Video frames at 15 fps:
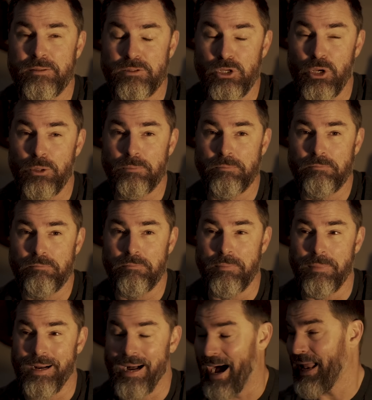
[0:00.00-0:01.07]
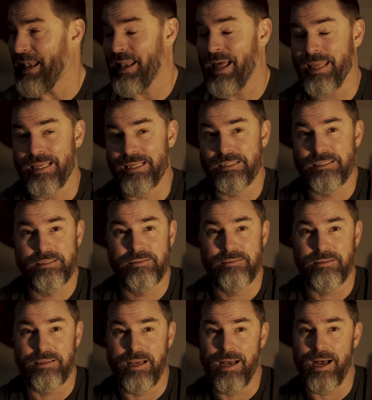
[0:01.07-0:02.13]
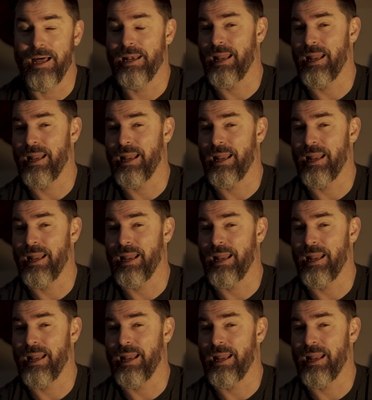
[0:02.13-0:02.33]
So I like it. I